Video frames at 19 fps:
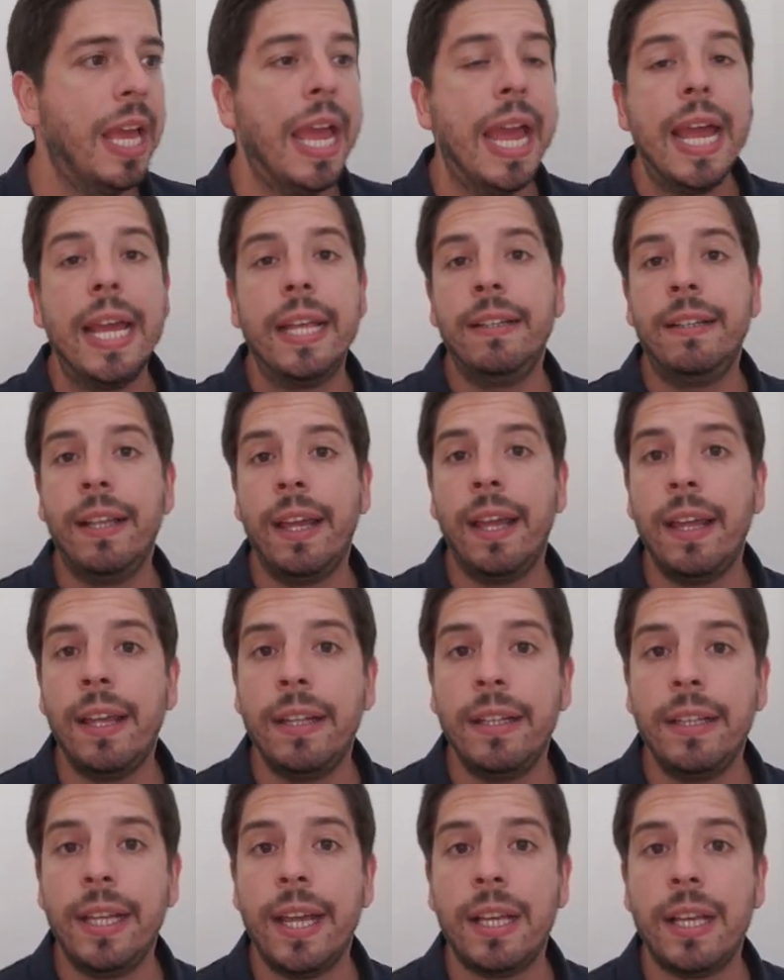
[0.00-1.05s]
Then
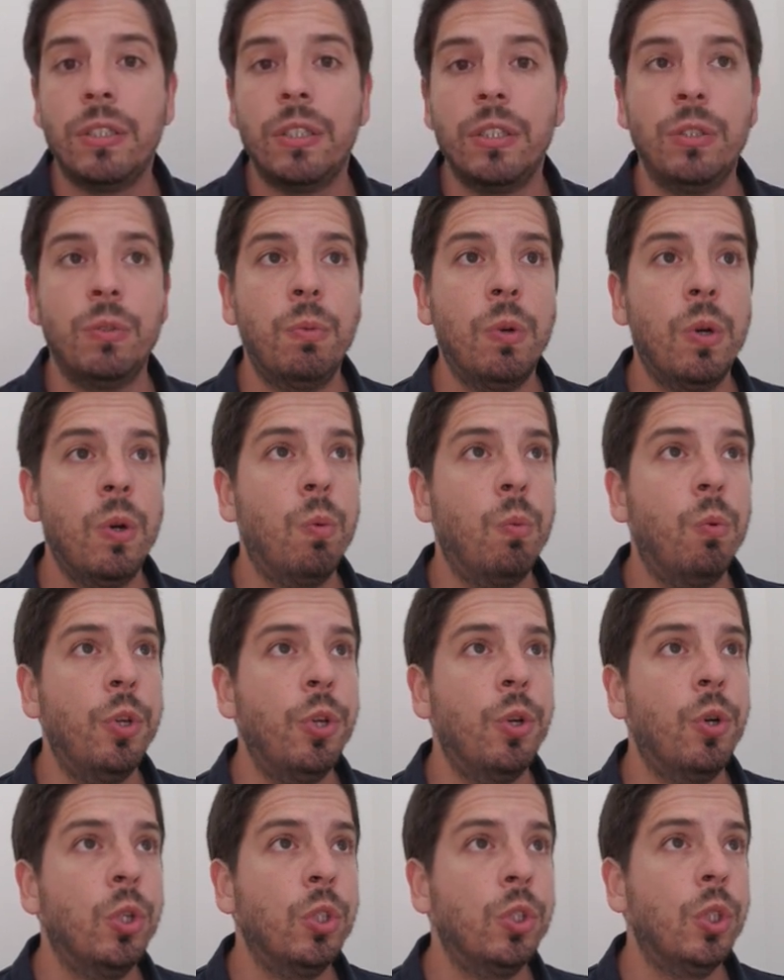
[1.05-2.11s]
they ask us, well, would you
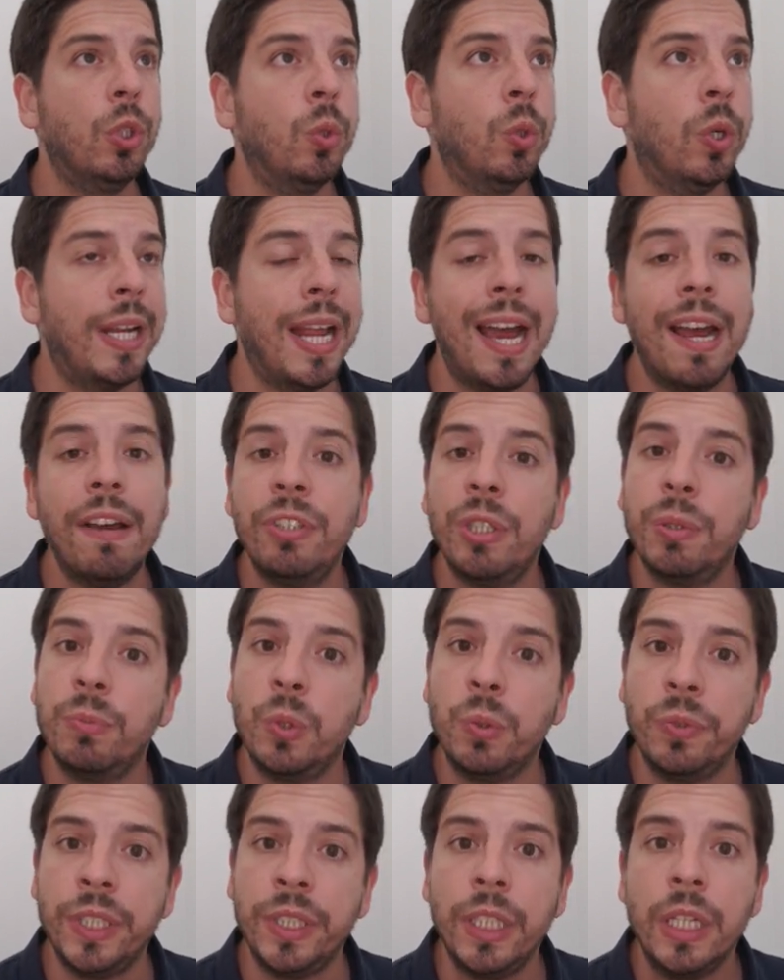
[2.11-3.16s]
also do an after
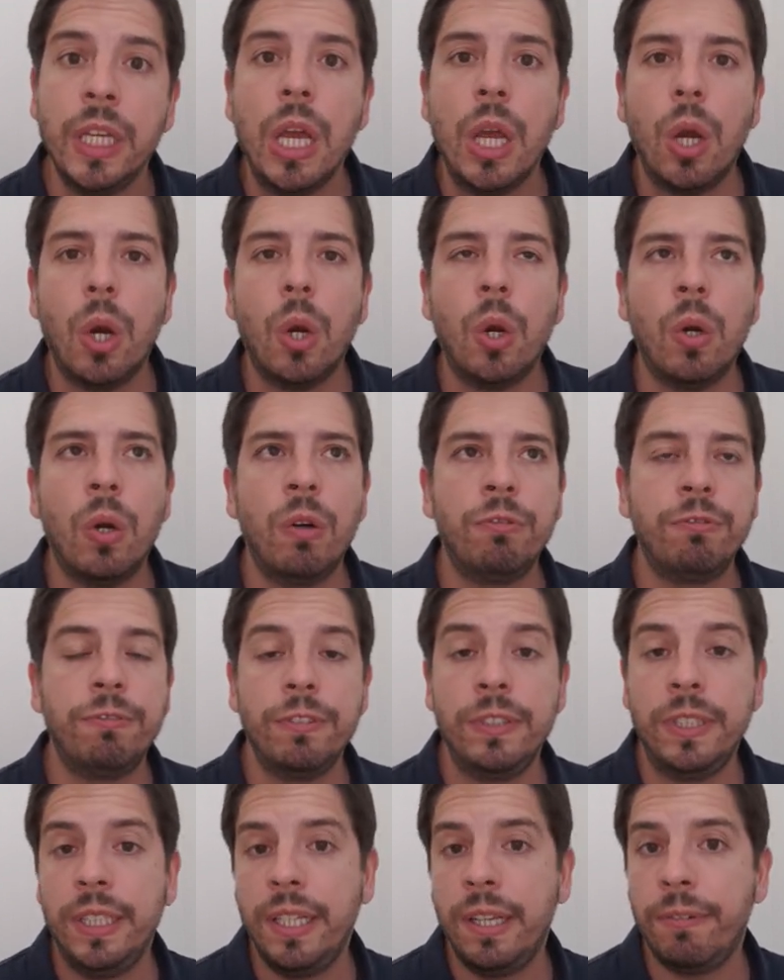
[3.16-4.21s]
movie of
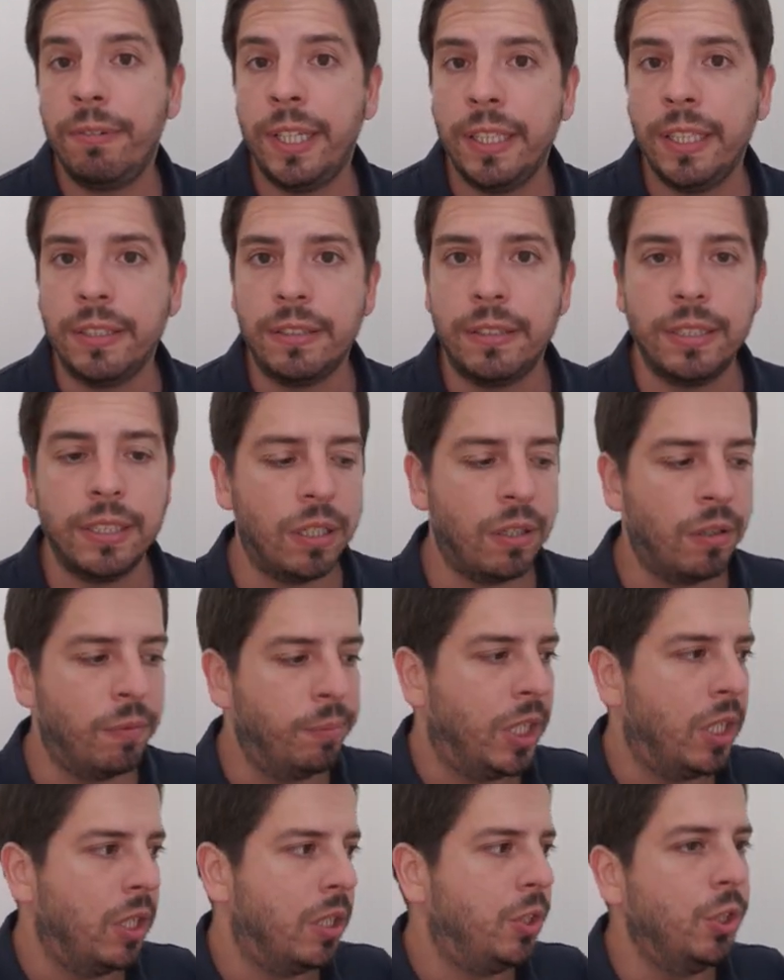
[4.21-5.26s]
the event because you're